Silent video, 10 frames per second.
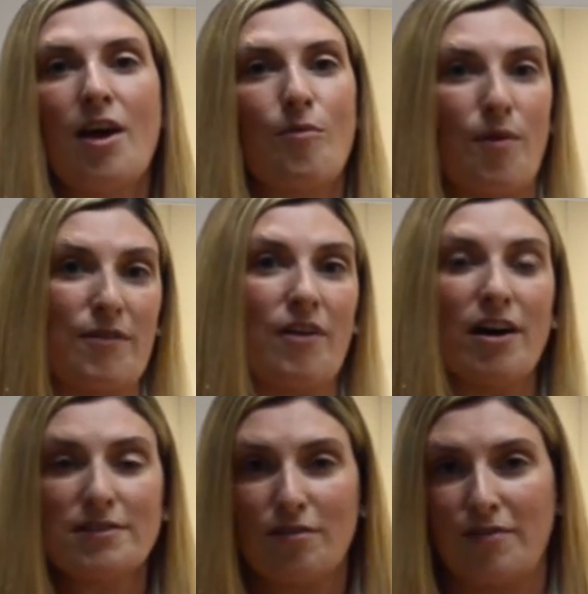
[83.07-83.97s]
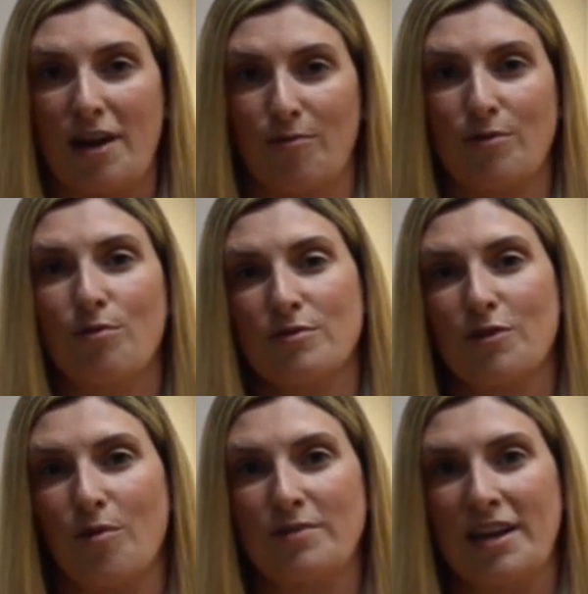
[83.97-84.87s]
What we've also found with
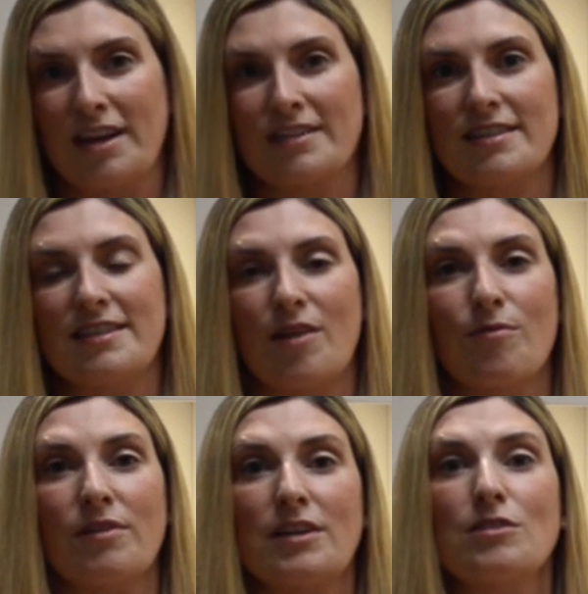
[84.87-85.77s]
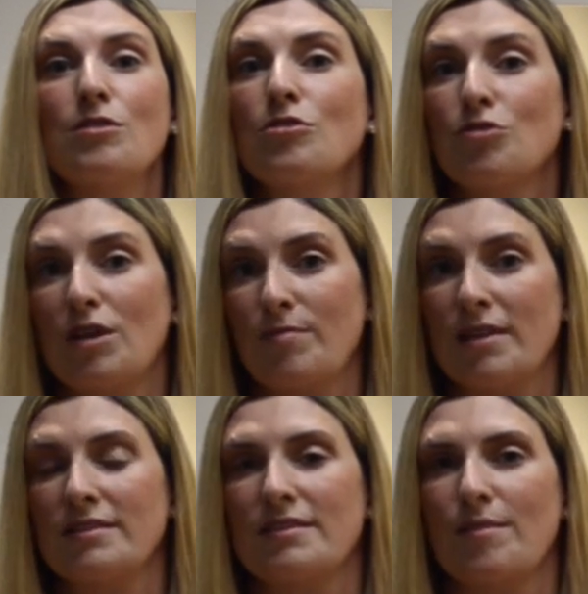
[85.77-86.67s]
CoolSculpting is that really 2
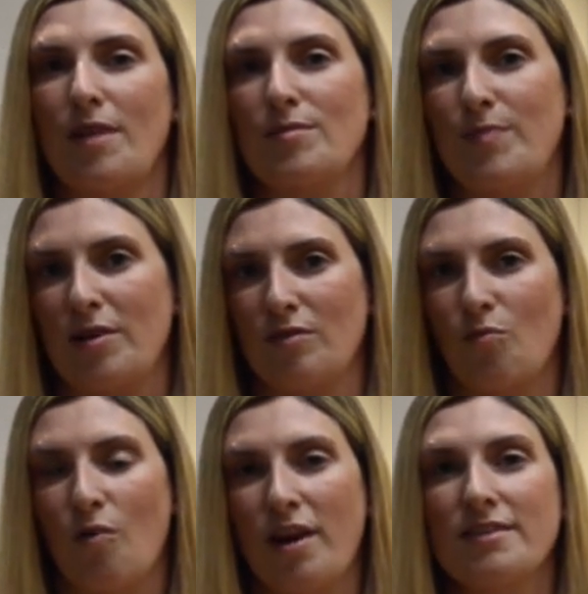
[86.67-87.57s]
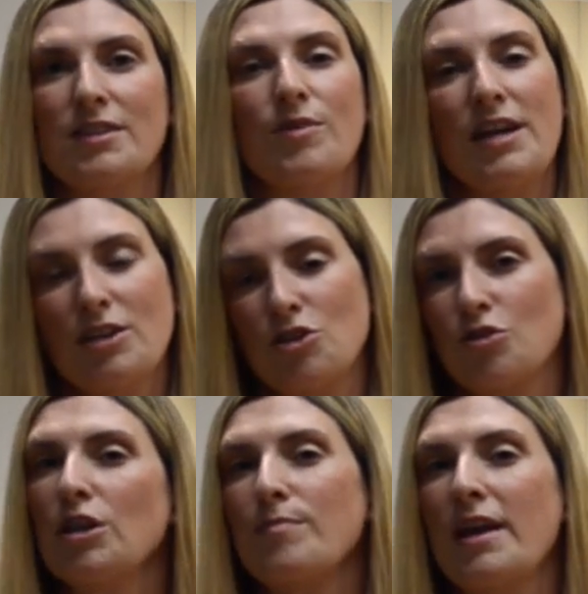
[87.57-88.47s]
treatments is sometimes better than 1. So each
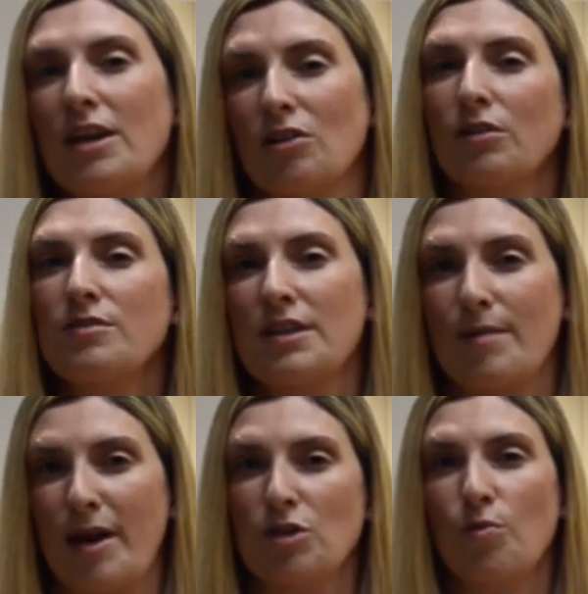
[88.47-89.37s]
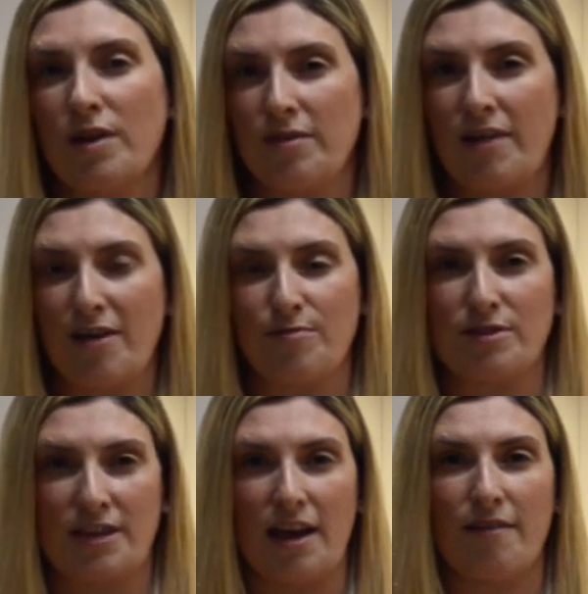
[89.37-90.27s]
treatment, you're losing about
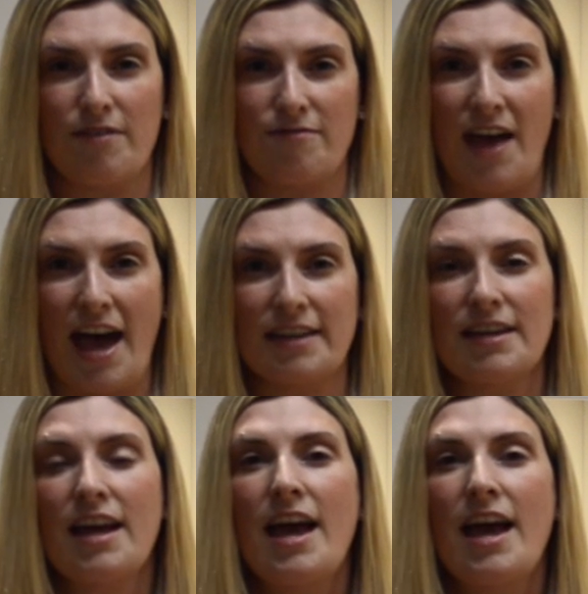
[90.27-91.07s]
25% of the fat.